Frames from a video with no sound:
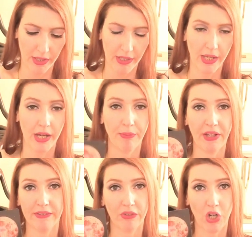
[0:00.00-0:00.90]
Yeah,
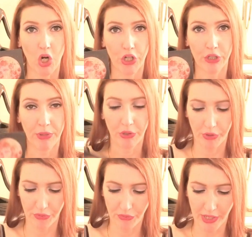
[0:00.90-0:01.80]
because of an argument or
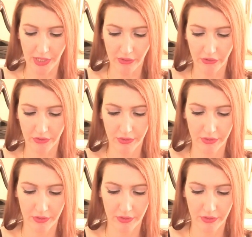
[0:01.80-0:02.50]
a fight.